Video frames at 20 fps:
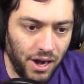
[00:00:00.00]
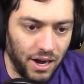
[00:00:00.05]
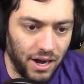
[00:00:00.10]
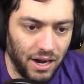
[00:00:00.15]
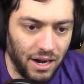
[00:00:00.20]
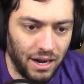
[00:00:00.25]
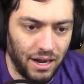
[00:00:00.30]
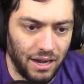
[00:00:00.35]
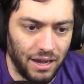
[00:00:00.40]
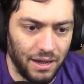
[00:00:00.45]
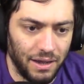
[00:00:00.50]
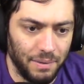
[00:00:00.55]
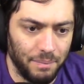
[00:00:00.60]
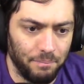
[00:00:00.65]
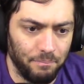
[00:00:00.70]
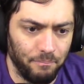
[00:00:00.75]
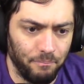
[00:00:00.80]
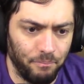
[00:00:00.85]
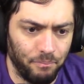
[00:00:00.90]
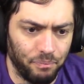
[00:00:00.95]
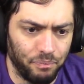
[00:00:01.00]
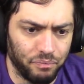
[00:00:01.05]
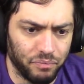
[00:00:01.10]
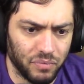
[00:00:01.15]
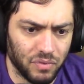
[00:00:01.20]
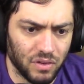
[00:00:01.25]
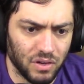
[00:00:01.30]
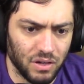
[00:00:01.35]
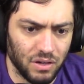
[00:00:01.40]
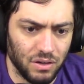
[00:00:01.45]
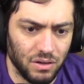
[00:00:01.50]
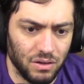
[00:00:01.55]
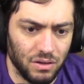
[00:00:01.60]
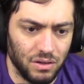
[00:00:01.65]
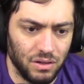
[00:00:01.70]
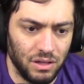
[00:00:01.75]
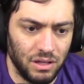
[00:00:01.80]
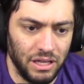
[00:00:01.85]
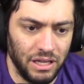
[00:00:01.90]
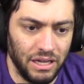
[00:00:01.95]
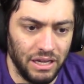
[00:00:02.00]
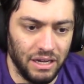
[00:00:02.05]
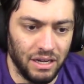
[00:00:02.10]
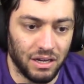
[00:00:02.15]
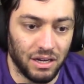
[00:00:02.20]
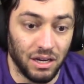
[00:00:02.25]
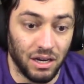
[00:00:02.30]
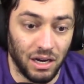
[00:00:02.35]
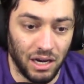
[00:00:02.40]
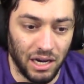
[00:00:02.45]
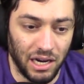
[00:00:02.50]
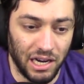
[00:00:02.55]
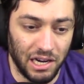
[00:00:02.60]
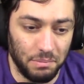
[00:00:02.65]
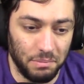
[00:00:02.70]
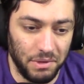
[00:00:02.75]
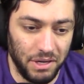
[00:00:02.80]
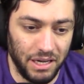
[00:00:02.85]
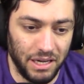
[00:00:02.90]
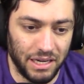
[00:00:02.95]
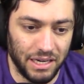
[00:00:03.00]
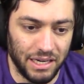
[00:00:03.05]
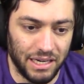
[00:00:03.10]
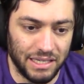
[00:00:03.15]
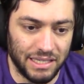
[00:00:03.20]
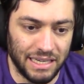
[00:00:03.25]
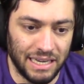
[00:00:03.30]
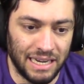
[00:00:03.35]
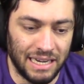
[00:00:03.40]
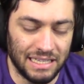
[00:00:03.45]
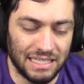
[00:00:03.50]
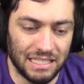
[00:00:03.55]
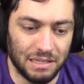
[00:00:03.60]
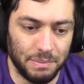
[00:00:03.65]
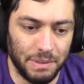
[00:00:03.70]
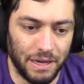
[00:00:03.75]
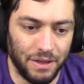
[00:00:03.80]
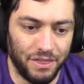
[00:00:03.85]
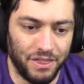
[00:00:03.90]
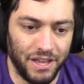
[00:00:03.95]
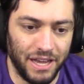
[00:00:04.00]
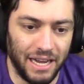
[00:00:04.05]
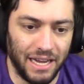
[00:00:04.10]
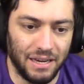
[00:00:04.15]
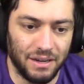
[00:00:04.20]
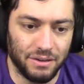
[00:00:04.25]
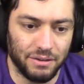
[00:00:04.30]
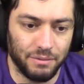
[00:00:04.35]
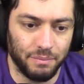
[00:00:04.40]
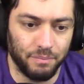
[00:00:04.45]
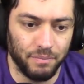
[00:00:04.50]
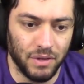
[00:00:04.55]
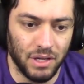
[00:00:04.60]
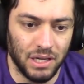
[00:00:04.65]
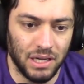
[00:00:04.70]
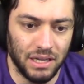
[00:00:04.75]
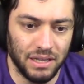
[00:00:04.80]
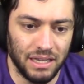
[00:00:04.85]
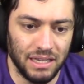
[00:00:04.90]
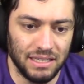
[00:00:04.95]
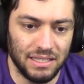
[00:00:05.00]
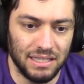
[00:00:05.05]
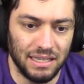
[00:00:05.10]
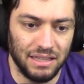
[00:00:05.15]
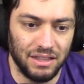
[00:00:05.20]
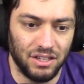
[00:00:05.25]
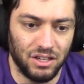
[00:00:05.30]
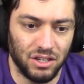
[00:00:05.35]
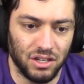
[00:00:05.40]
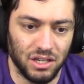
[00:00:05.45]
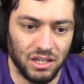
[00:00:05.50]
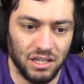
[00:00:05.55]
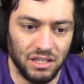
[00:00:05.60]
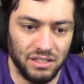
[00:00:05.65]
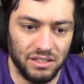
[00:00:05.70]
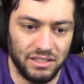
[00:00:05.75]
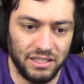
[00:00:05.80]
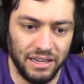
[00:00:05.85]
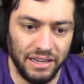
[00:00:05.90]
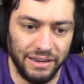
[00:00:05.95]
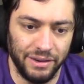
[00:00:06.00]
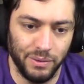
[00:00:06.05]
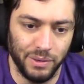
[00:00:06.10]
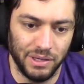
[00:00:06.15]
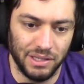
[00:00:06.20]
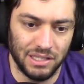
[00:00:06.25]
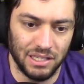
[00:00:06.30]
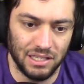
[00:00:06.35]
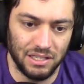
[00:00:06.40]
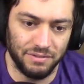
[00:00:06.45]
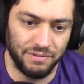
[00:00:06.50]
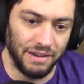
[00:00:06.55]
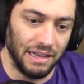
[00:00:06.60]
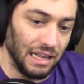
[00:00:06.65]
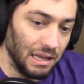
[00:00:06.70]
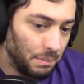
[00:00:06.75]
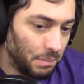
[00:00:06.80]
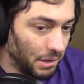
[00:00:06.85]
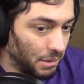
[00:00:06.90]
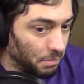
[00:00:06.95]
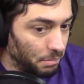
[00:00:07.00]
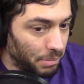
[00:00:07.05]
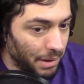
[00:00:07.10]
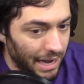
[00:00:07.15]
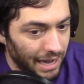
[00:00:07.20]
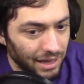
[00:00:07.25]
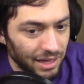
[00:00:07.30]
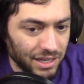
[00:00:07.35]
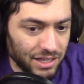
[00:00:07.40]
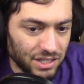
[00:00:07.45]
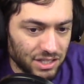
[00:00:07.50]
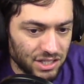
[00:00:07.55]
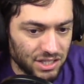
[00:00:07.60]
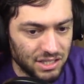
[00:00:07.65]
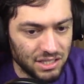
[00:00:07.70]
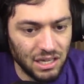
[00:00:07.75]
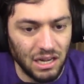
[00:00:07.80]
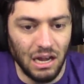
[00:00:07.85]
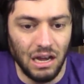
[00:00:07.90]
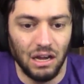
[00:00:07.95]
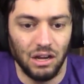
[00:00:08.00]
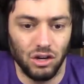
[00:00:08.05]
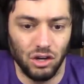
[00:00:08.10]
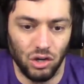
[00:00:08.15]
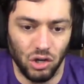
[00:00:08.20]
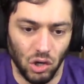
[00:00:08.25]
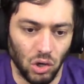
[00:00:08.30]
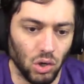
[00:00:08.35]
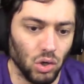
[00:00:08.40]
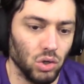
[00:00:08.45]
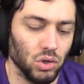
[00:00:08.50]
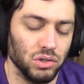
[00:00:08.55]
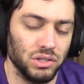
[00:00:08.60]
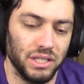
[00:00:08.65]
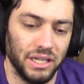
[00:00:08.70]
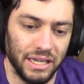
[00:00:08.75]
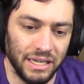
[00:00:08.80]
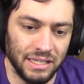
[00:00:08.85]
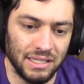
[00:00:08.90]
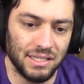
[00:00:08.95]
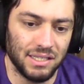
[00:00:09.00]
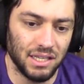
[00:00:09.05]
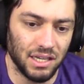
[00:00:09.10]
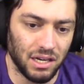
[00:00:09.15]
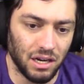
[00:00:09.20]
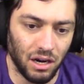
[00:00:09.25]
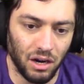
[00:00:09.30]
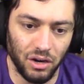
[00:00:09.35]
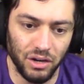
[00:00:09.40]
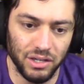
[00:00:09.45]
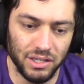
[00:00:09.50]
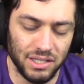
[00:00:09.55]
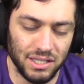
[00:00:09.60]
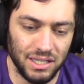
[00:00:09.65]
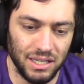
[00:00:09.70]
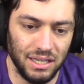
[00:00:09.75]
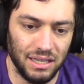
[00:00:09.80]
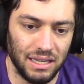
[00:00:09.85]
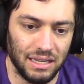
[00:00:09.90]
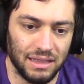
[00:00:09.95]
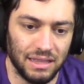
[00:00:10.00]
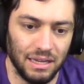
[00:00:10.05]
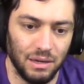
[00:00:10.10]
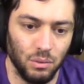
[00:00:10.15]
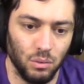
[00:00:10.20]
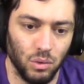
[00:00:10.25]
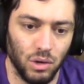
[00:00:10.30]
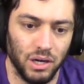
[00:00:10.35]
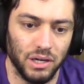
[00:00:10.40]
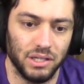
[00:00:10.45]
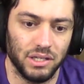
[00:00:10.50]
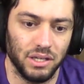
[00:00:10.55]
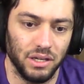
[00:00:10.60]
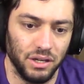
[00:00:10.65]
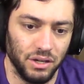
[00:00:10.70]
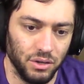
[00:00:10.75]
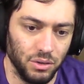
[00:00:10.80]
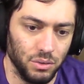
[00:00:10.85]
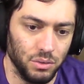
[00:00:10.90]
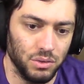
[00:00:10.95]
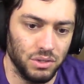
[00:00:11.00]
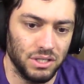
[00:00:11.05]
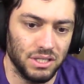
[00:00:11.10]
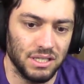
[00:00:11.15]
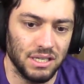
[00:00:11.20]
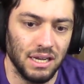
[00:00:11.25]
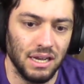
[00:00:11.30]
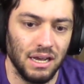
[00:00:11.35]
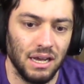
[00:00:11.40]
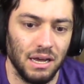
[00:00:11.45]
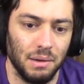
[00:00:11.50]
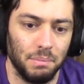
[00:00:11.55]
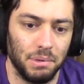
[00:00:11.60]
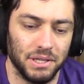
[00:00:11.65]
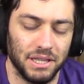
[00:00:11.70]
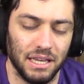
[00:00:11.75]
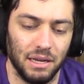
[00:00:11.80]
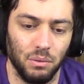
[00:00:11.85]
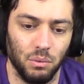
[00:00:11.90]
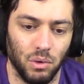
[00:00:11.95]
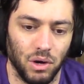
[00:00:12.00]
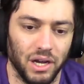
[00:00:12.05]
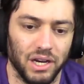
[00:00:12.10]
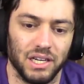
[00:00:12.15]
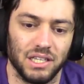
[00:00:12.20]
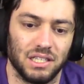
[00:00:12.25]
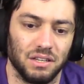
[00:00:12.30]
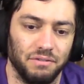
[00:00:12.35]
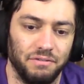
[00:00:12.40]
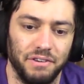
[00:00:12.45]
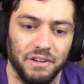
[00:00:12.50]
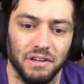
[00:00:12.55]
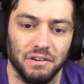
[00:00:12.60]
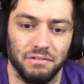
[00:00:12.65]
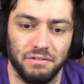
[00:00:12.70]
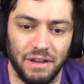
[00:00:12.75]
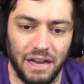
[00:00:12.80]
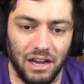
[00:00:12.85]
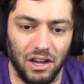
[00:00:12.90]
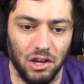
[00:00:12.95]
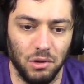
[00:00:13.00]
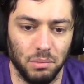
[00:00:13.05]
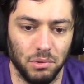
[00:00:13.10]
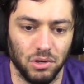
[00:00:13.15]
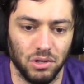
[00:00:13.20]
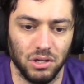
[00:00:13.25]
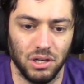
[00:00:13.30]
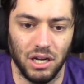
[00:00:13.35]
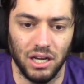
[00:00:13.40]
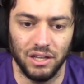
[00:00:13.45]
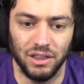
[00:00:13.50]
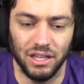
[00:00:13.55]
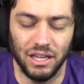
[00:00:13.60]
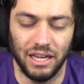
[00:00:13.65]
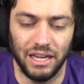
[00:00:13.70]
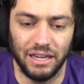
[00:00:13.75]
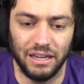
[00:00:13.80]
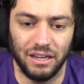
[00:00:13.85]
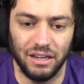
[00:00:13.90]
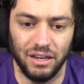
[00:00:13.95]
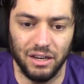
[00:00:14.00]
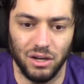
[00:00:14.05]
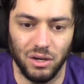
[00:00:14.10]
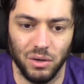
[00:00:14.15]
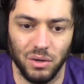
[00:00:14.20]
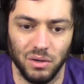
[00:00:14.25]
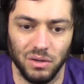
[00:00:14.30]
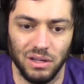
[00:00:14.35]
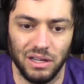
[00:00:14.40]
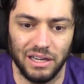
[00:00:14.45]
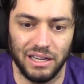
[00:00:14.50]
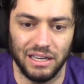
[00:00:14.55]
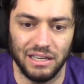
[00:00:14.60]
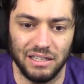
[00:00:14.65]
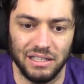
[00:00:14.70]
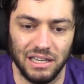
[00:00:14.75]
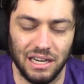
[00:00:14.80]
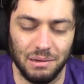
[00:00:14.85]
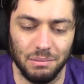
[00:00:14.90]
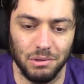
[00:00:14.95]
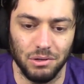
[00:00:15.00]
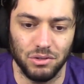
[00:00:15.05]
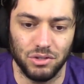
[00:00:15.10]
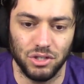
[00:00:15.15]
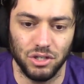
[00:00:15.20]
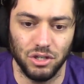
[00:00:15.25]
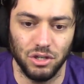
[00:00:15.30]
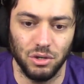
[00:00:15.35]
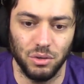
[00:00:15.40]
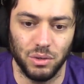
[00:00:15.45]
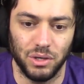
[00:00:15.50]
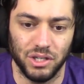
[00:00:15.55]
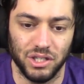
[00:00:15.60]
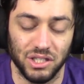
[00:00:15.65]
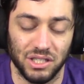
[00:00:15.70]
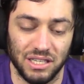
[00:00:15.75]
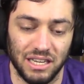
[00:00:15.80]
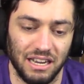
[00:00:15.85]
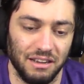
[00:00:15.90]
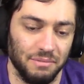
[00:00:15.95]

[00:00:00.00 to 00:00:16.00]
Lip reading: The economy, I got to ask about that. They said they're continuing to develop and balance. Gold is the currency that they want to use, but they want it to feel valuable, unlike, like in Diablo 2, or just kind